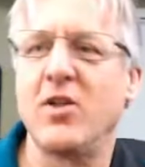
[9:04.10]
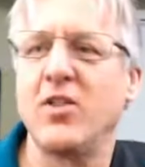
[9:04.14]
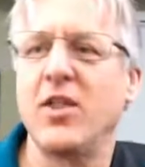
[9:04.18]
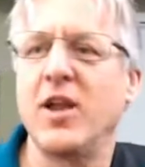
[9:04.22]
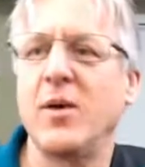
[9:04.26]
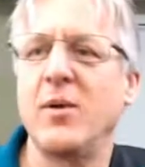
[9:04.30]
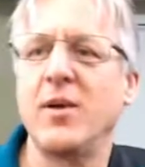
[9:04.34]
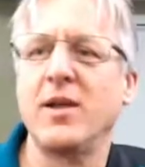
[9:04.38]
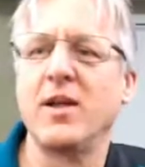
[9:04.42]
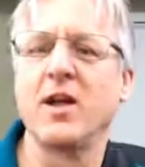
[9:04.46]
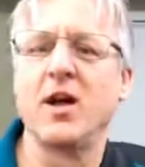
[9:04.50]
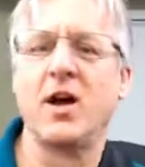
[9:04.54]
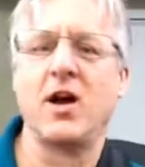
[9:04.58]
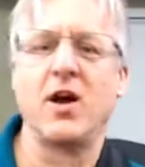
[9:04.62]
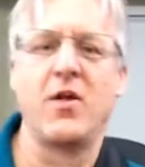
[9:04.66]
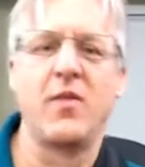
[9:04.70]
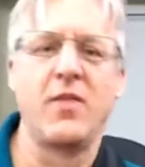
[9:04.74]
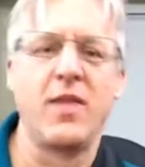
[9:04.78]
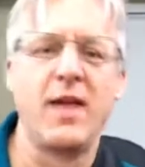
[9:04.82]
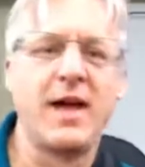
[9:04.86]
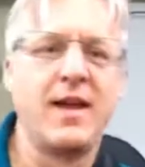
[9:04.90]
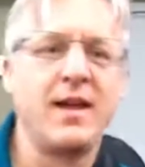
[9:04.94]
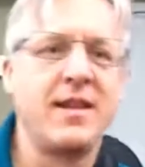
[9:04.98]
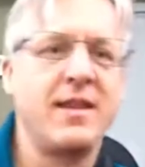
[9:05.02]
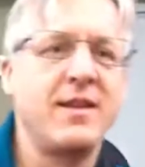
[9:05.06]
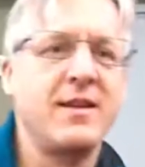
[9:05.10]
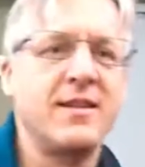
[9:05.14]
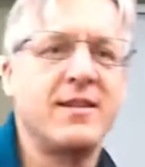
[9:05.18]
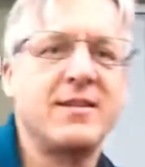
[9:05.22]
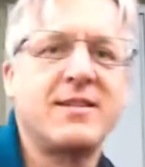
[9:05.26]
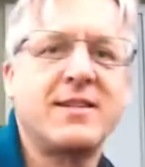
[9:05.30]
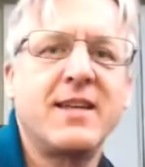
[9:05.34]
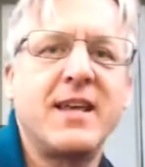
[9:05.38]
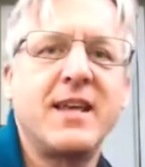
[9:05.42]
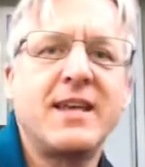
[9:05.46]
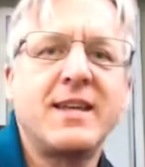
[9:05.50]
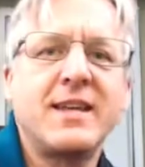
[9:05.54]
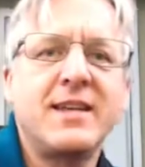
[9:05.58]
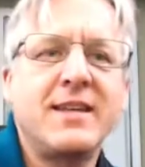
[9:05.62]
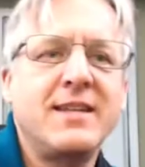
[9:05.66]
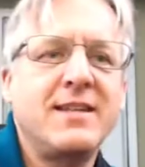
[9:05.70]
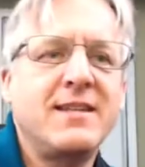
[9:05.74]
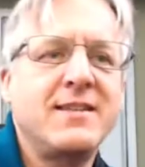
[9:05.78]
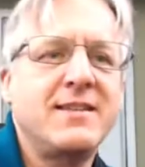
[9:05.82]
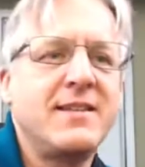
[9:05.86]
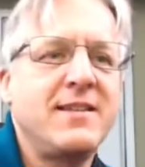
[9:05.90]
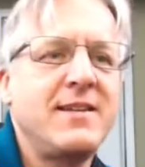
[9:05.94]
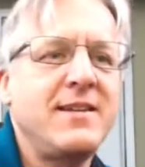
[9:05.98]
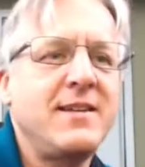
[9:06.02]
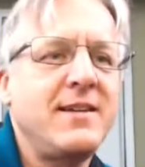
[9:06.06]
there we go. That is Take It
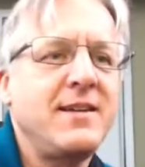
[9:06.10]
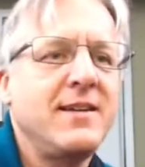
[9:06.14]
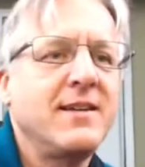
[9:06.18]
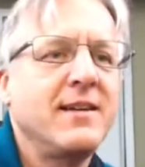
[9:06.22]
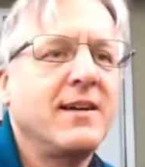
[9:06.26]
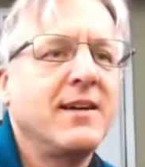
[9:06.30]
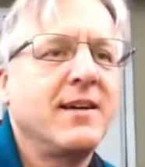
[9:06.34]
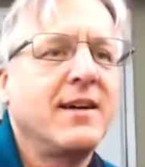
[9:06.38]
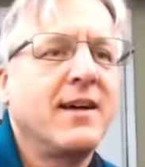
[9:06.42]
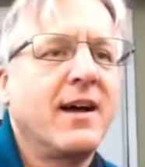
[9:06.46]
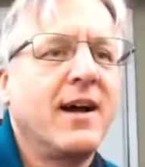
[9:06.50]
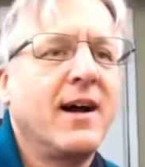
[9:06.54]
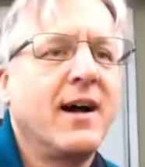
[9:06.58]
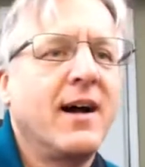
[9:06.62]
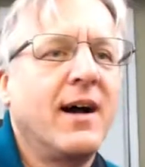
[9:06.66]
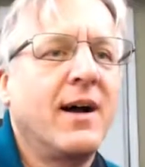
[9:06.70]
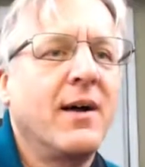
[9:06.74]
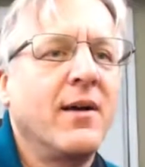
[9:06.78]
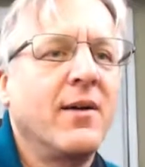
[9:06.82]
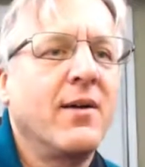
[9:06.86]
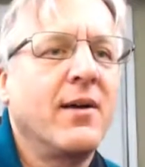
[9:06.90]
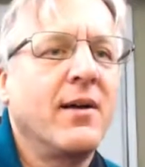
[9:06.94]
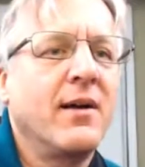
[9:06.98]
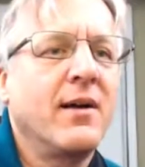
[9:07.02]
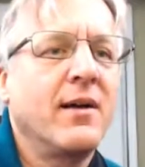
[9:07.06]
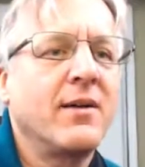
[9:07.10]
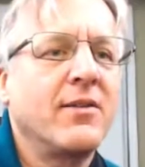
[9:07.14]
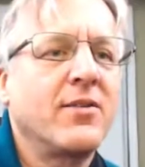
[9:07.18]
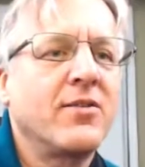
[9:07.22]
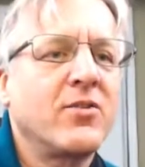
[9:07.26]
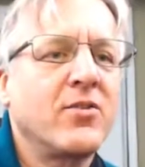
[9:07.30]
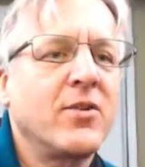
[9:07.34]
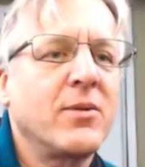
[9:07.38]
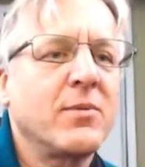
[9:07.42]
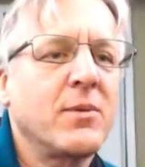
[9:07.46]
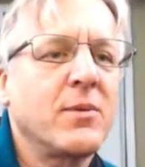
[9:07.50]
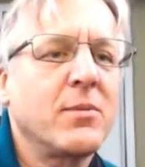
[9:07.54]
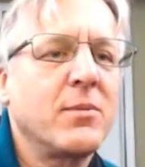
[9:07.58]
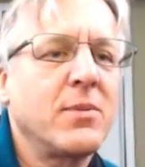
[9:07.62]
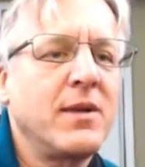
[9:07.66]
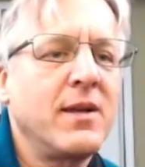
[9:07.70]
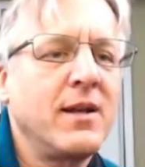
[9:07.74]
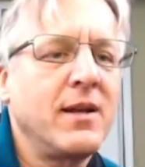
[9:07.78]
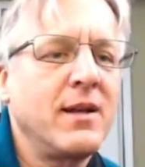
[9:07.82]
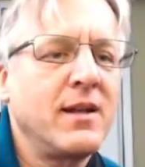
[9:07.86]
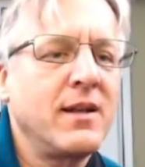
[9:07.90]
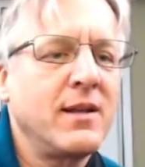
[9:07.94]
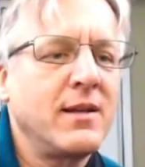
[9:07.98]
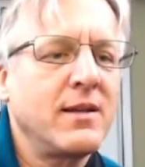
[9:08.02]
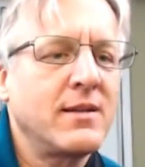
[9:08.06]
Easy. I screwed up the
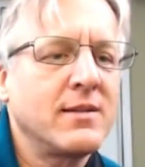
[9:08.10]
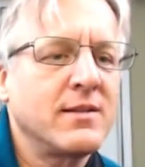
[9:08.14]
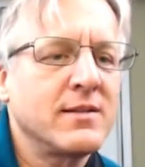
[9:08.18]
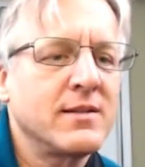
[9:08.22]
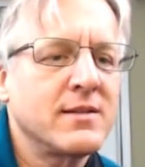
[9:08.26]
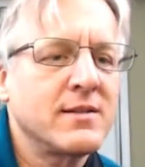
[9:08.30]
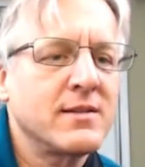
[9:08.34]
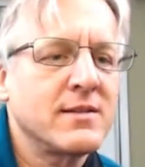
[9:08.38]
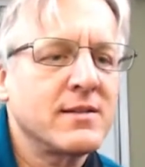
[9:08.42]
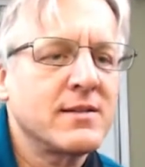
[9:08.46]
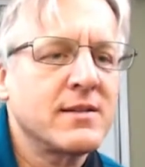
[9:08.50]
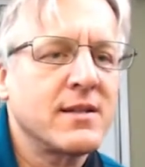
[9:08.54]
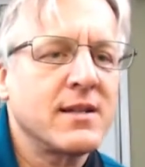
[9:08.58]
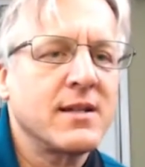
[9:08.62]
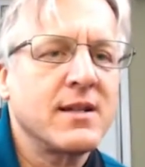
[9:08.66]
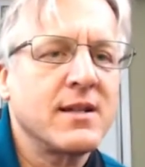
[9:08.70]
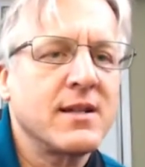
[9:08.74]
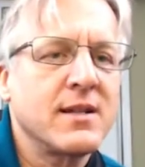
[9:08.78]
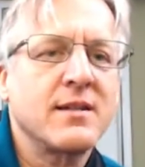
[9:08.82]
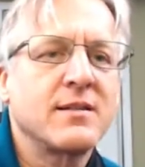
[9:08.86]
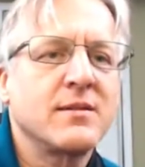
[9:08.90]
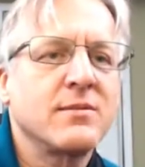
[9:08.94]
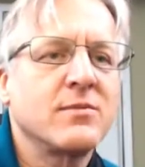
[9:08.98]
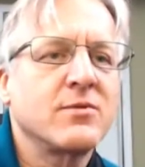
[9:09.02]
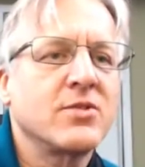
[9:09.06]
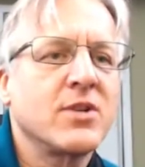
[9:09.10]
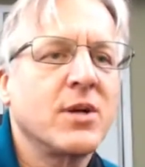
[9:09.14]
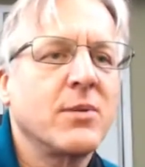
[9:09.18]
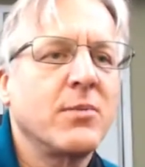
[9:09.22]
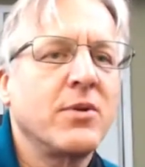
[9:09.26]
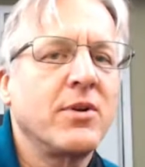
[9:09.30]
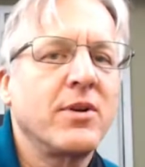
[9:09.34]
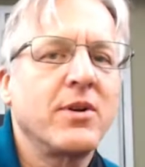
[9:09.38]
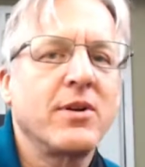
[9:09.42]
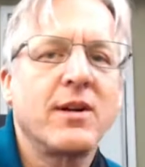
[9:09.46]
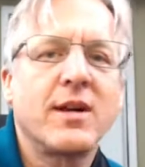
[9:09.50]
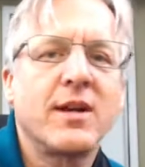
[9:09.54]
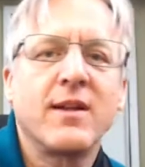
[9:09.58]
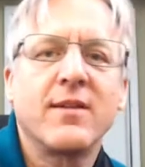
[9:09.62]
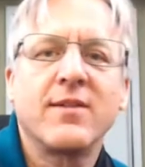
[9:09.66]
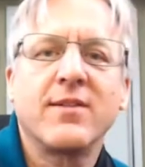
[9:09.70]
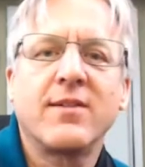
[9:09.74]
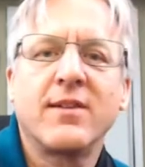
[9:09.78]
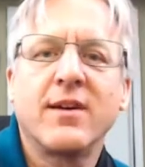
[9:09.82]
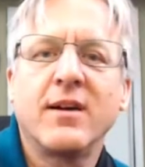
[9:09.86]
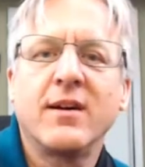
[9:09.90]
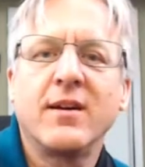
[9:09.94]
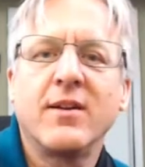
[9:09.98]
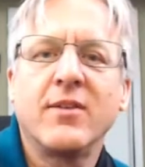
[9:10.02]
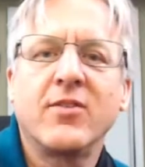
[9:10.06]
beginning because I had some trouble here getting
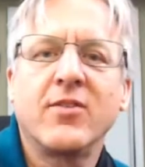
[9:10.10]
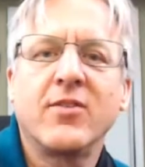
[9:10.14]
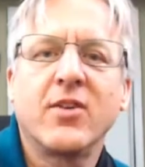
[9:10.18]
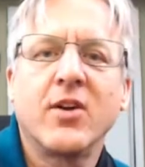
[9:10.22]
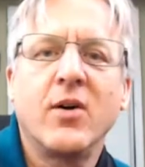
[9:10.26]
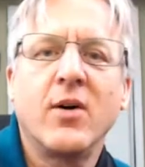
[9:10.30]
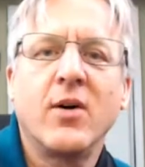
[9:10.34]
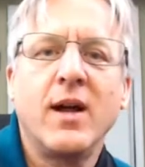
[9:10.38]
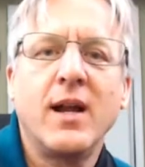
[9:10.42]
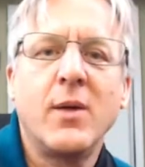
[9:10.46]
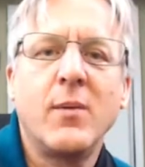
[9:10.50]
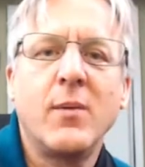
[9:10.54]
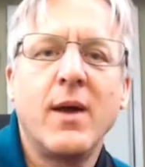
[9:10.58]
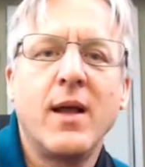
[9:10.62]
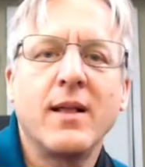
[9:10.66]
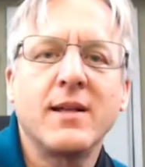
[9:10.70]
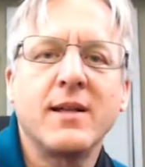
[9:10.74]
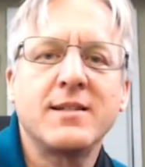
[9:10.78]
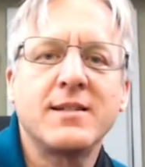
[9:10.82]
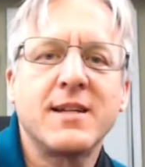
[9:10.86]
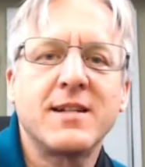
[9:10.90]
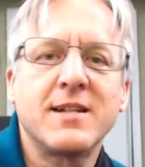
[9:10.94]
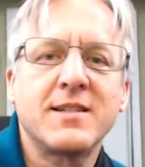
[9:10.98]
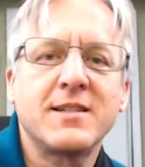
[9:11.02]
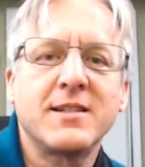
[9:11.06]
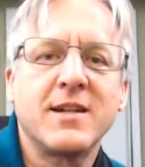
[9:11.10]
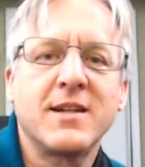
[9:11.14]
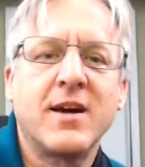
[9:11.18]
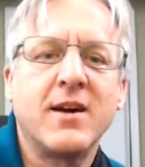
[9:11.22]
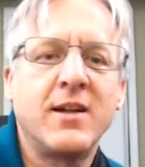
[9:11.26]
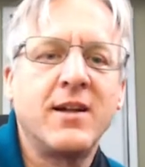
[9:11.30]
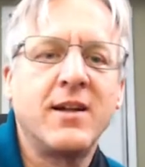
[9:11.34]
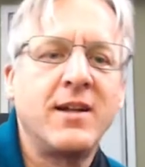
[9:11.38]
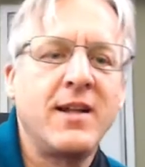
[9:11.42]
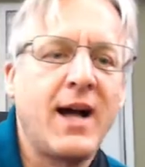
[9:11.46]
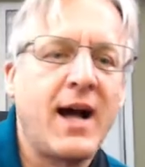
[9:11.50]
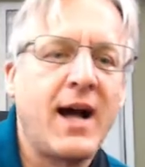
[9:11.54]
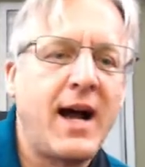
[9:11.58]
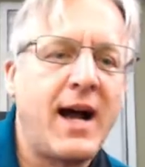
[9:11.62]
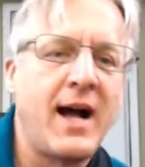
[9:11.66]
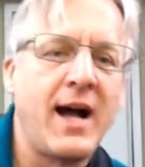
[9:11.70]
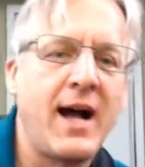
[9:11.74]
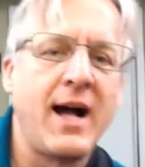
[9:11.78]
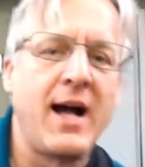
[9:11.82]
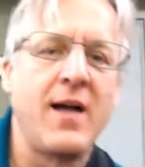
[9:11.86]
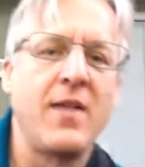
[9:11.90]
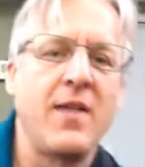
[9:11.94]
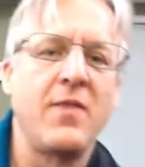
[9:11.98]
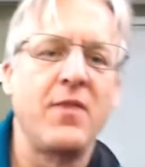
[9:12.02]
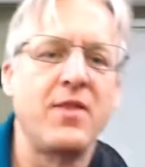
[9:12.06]
started. So anyway, let's get started
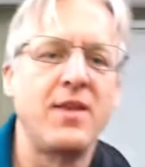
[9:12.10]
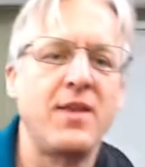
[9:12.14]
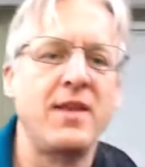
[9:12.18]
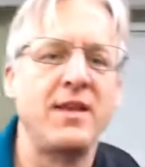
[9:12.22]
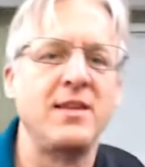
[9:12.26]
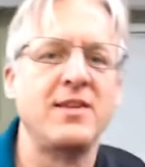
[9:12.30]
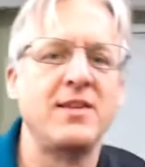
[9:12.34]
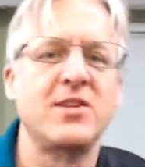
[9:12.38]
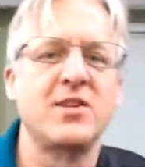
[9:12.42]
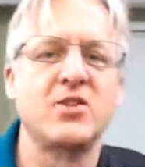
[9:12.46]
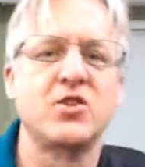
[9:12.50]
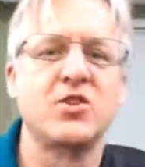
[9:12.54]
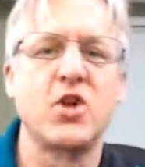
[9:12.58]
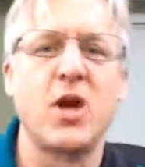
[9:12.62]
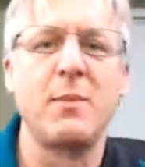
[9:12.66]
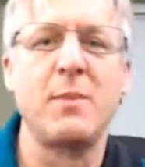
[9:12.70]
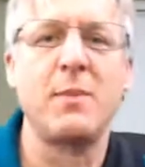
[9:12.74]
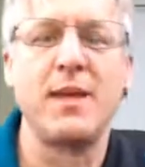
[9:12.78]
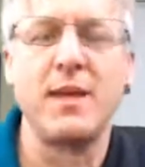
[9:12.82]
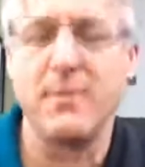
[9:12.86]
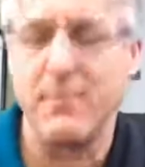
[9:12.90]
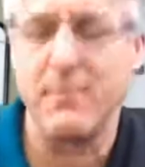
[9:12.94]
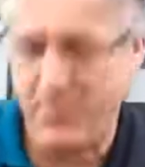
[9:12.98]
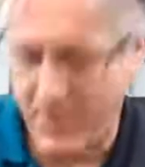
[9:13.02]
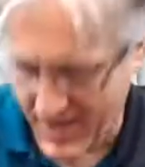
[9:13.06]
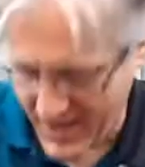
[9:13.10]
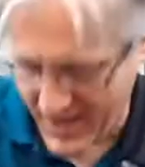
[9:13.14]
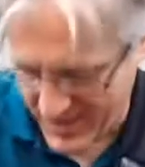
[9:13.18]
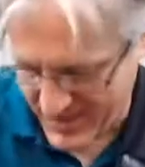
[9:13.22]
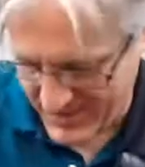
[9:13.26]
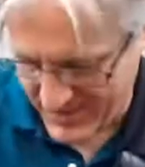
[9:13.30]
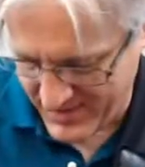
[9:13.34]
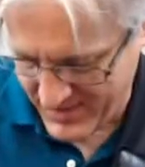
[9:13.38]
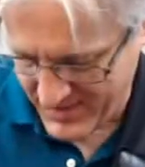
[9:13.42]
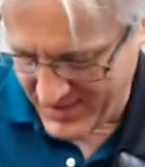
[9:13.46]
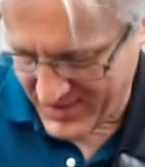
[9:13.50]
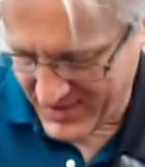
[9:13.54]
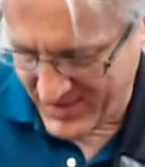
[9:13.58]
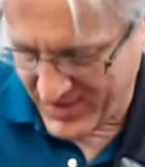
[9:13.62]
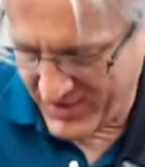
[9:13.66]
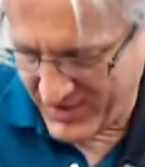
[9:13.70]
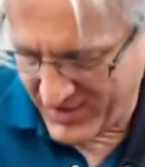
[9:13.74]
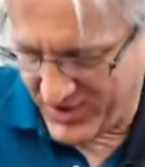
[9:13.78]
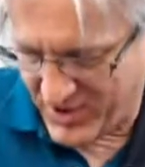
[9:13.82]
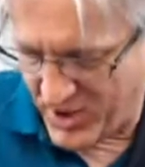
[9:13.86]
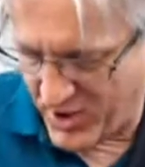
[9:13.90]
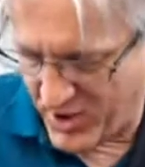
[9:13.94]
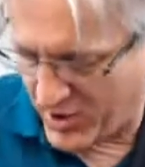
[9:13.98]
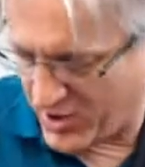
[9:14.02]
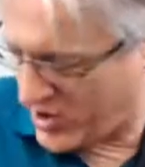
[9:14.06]
on the strumming part.
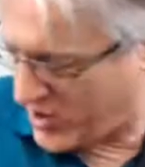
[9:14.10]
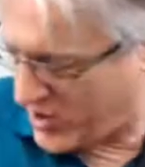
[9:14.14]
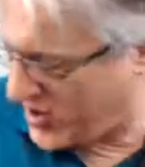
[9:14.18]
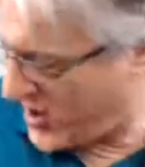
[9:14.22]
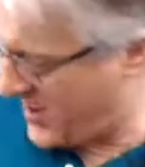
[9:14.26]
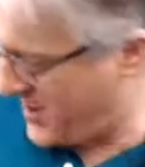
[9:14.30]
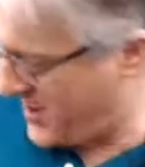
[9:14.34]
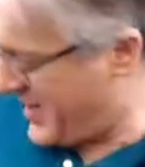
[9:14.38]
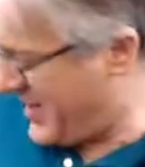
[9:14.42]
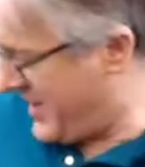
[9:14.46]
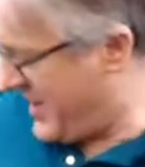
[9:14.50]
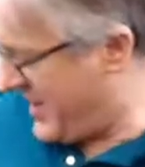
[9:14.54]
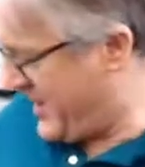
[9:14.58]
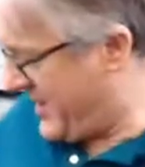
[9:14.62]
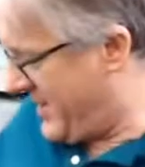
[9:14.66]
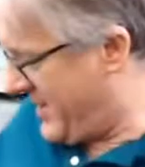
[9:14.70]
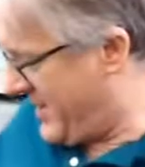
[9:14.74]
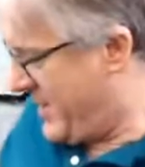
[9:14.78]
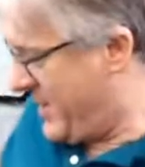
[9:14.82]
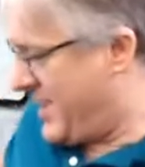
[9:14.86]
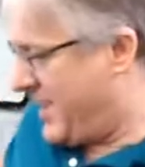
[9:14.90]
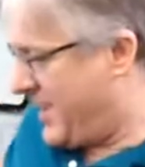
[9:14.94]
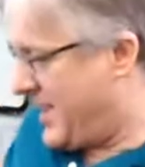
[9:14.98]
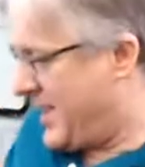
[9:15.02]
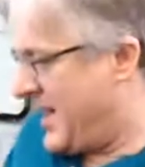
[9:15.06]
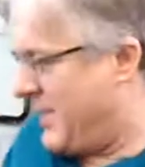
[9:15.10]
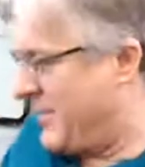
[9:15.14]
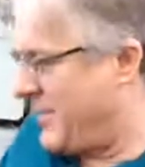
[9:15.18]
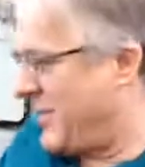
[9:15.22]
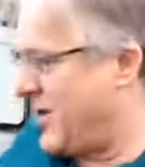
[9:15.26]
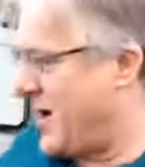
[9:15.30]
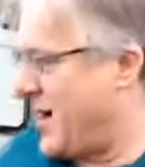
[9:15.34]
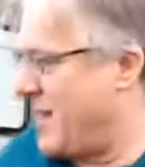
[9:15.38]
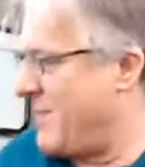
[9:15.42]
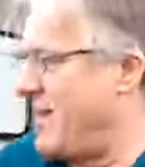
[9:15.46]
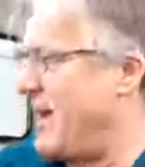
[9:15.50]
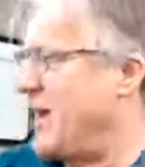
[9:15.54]
So strumming, I'm going to grab my